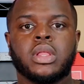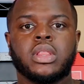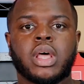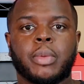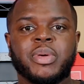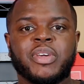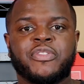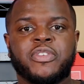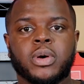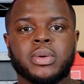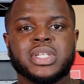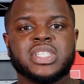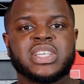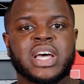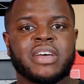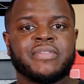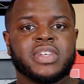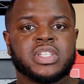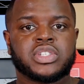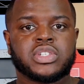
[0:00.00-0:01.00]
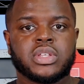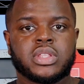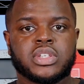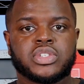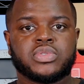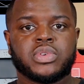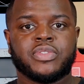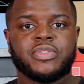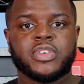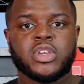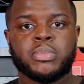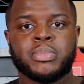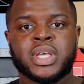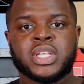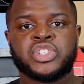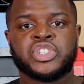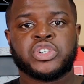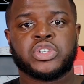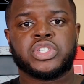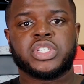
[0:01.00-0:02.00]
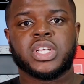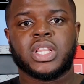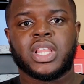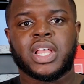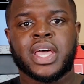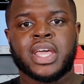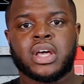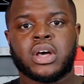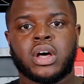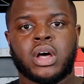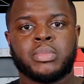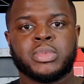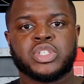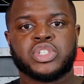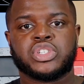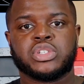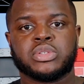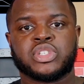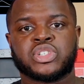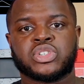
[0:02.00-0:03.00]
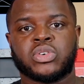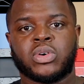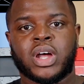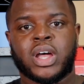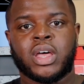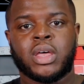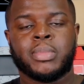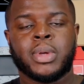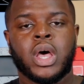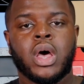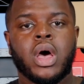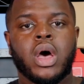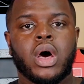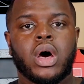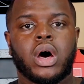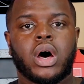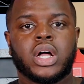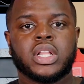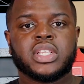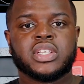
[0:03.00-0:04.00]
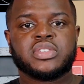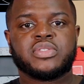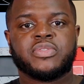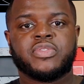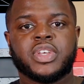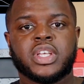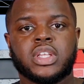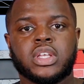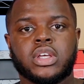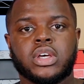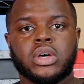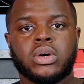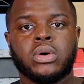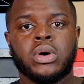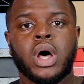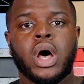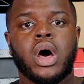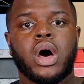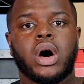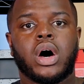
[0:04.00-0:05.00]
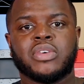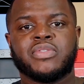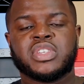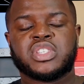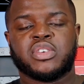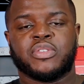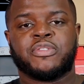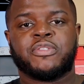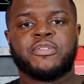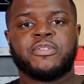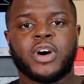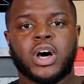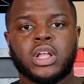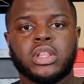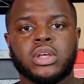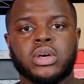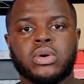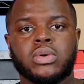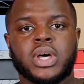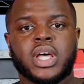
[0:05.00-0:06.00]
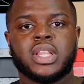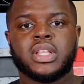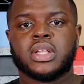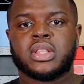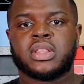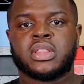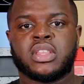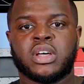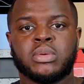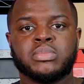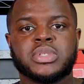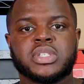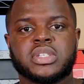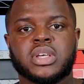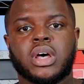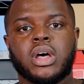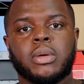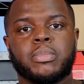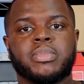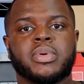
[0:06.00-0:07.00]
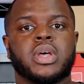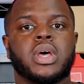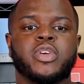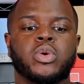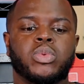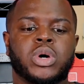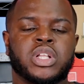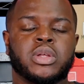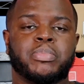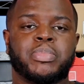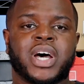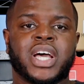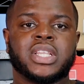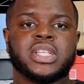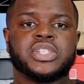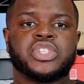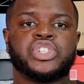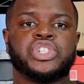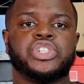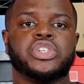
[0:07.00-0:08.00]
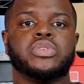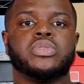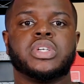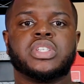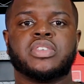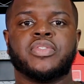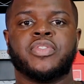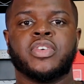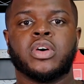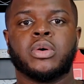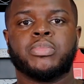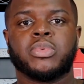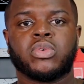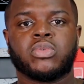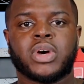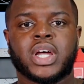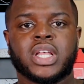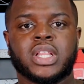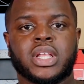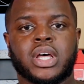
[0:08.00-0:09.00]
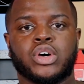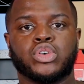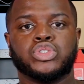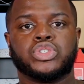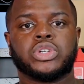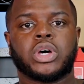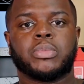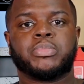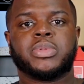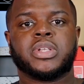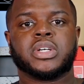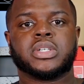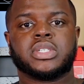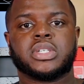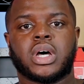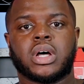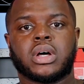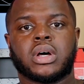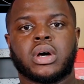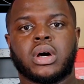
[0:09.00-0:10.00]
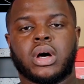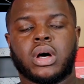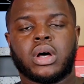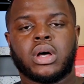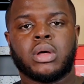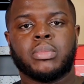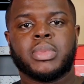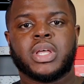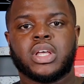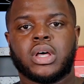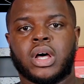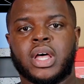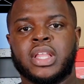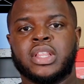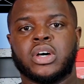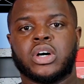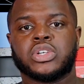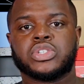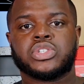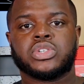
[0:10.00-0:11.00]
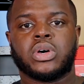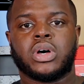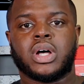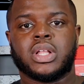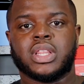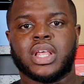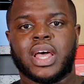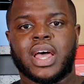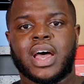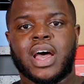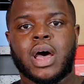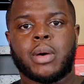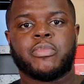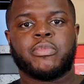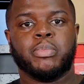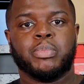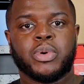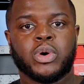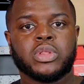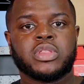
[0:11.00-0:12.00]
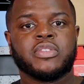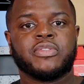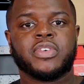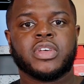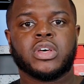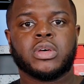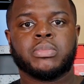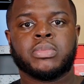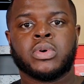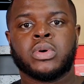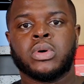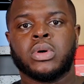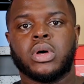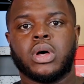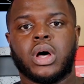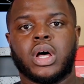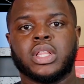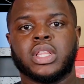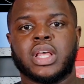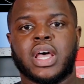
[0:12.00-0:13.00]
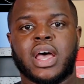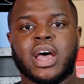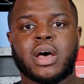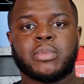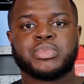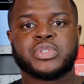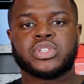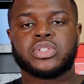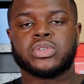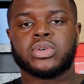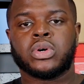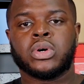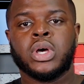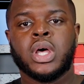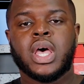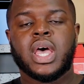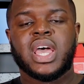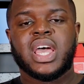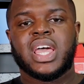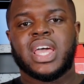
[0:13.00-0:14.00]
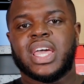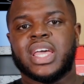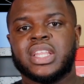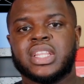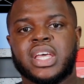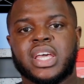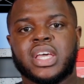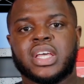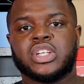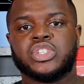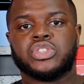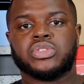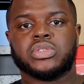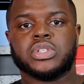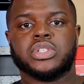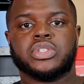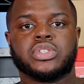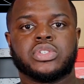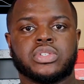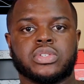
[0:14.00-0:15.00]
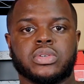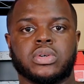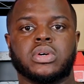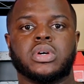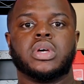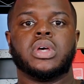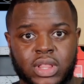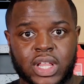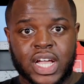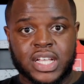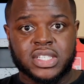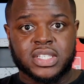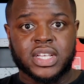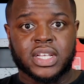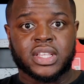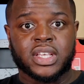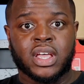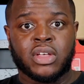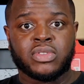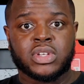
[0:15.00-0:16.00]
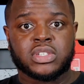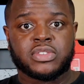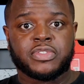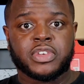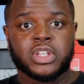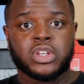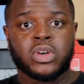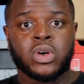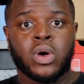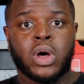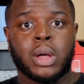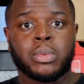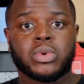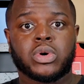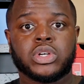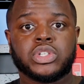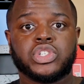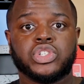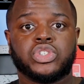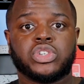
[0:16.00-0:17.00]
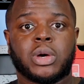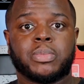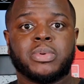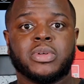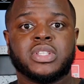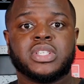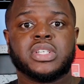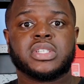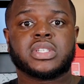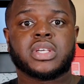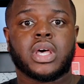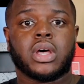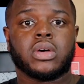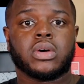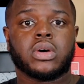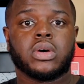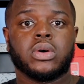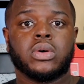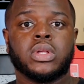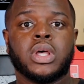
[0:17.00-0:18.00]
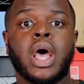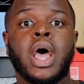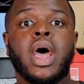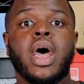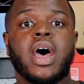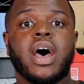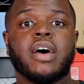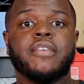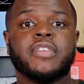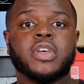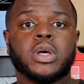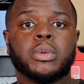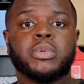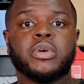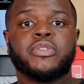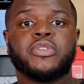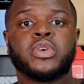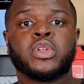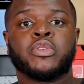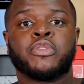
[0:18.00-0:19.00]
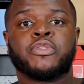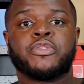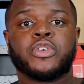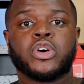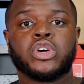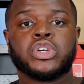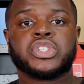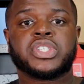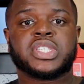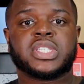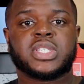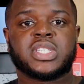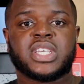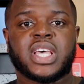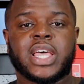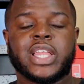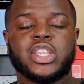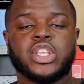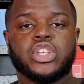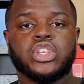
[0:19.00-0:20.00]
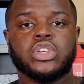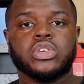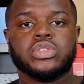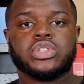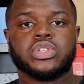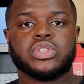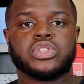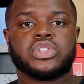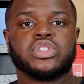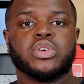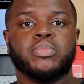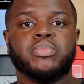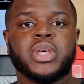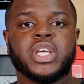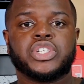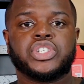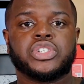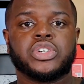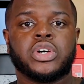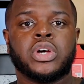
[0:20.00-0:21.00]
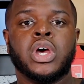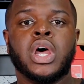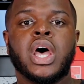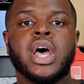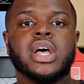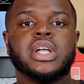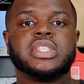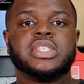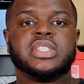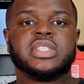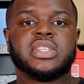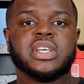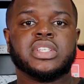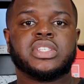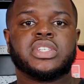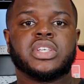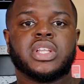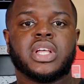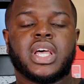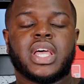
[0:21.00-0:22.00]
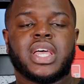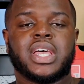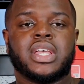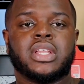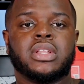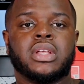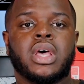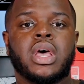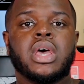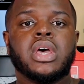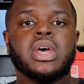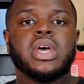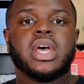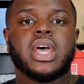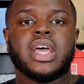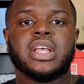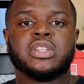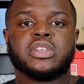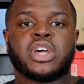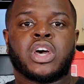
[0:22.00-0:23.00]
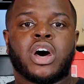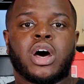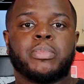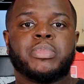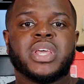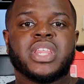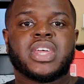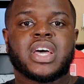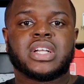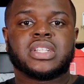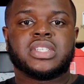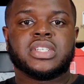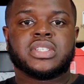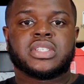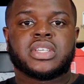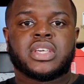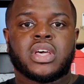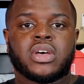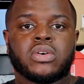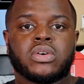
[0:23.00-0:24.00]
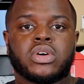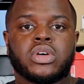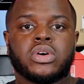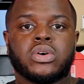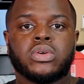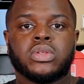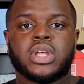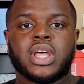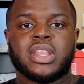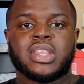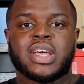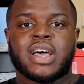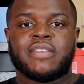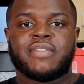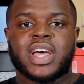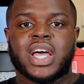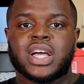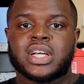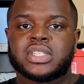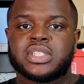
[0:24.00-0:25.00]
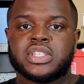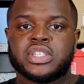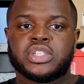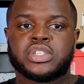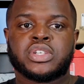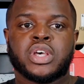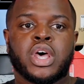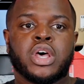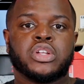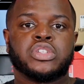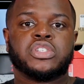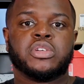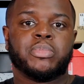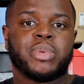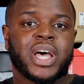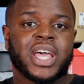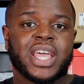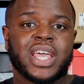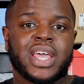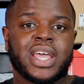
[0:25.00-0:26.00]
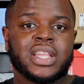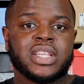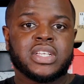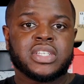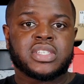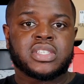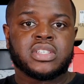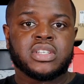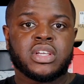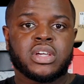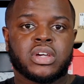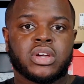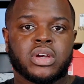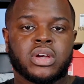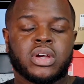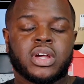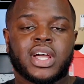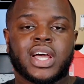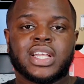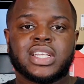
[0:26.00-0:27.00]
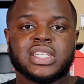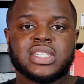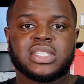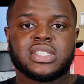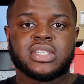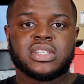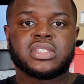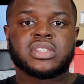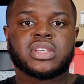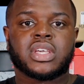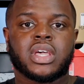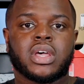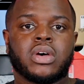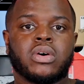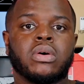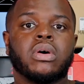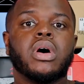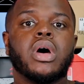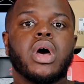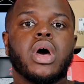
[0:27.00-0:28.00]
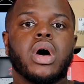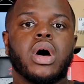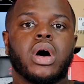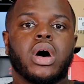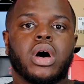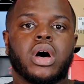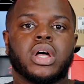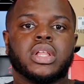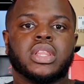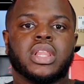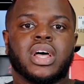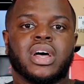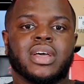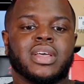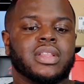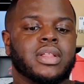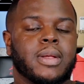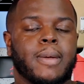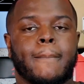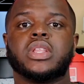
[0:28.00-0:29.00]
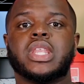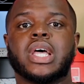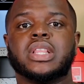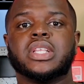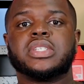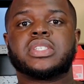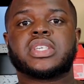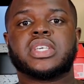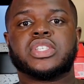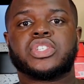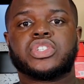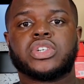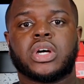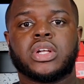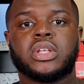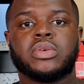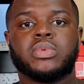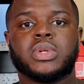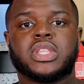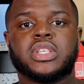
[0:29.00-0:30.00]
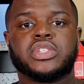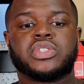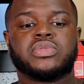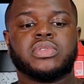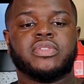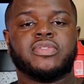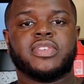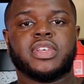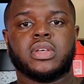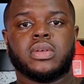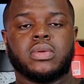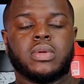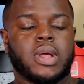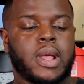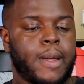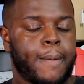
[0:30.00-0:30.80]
Now before we dive into this review, make sure to like, comment, subscribe on this video. Give us a follow and a thumbs up. If you want to buy this shoe, it's available right now on dropplug.com. and also on the app, both available on the App Store and the Android store. Lastly, at the end of this video, I'm going to drop a discount code available for the first 10 users. So make sure to stay to the end and copy that discount code and have access to buy any sneaker at a discount online. Now let's get started with this review.